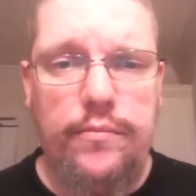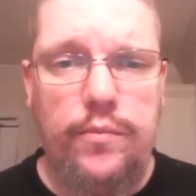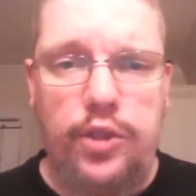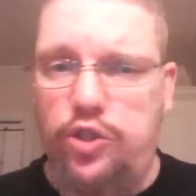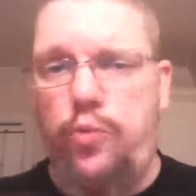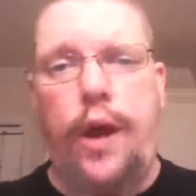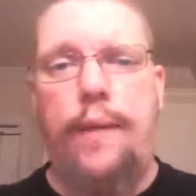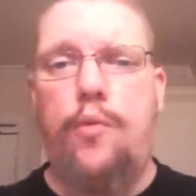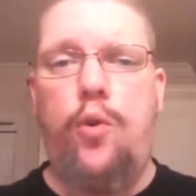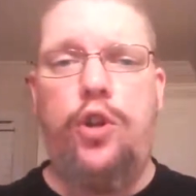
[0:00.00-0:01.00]
which is why
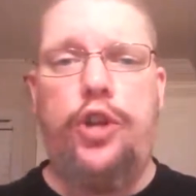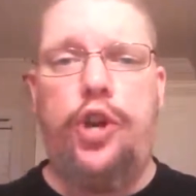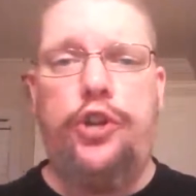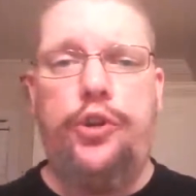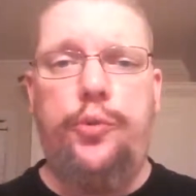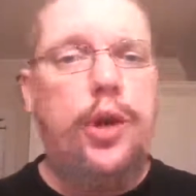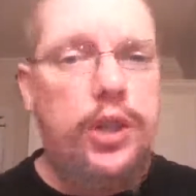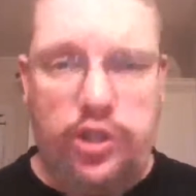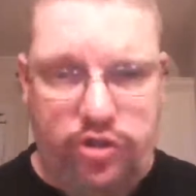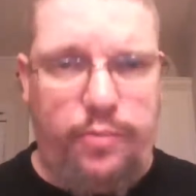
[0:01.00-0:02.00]
I'm calling on you
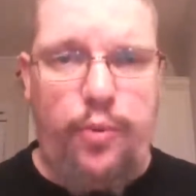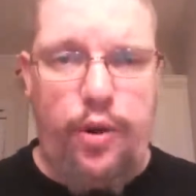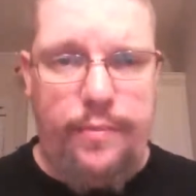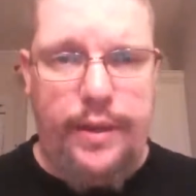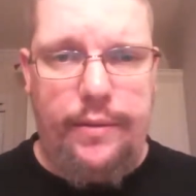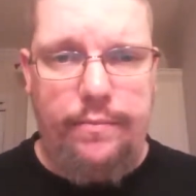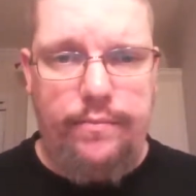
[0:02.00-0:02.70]
to support me.